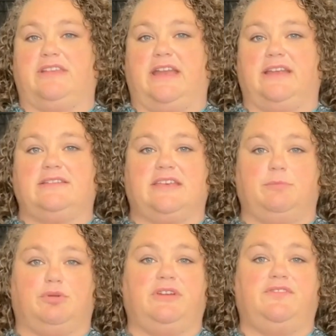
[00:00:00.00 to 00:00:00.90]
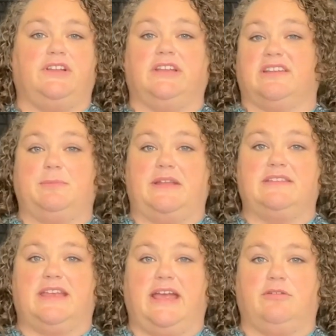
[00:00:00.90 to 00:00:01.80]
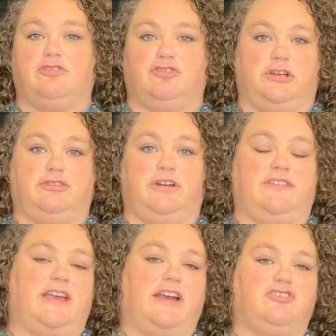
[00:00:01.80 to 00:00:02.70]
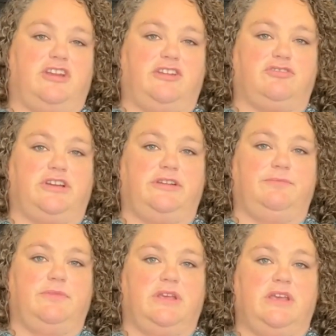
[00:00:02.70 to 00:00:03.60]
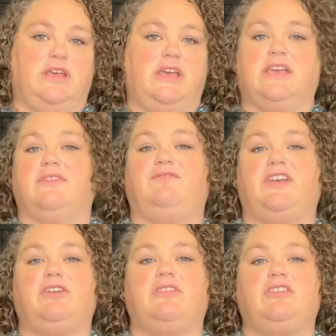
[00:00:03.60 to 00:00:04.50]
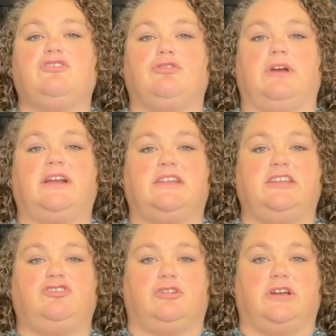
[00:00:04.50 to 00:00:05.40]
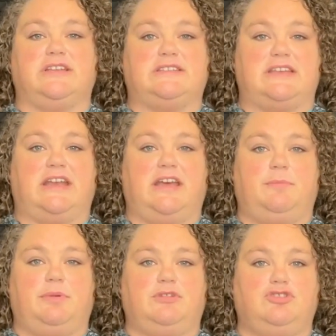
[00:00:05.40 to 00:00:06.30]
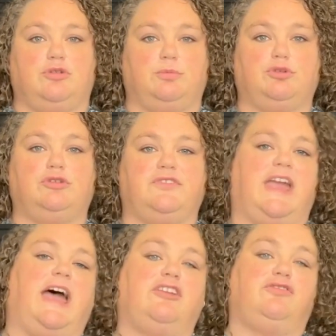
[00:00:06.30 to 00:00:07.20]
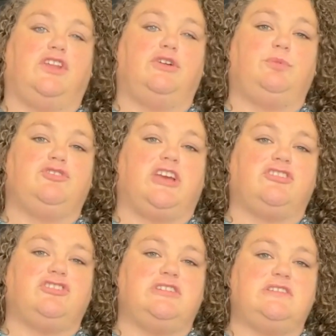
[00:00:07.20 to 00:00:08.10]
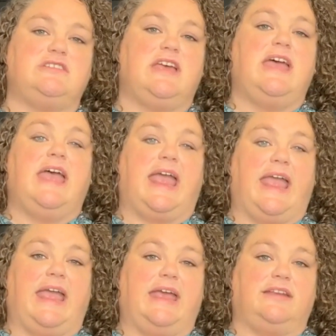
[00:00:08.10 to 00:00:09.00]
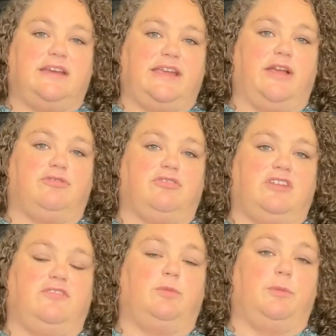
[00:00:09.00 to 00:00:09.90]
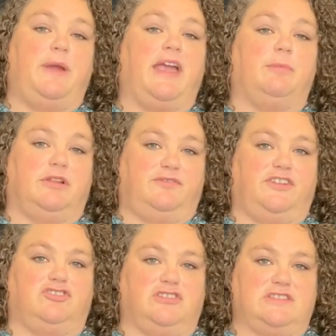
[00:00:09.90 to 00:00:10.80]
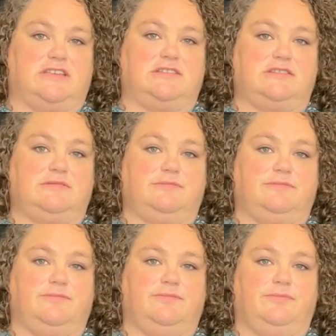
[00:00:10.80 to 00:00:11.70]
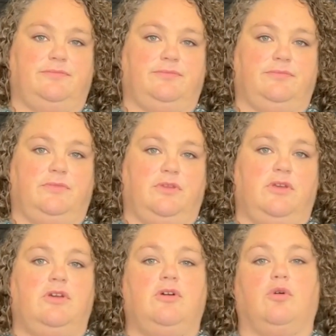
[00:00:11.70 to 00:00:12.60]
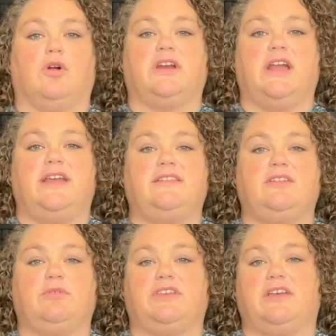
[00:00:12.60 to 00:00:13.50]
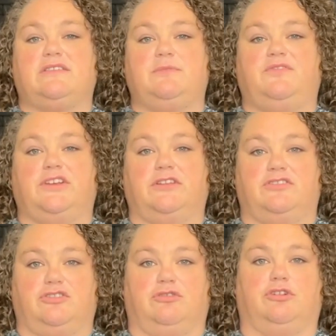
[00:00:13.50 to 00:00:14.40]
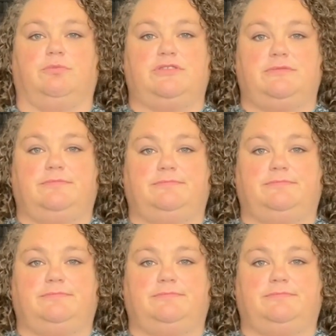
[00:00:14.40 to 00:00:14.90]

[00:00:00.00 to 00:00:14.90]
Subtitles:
settings can pre-fill expense accounts during transaction entry. Configure these correctly during setup to improve cash flow projections and accounts receivable payable efficiencies. Organizing with custom fields and groups.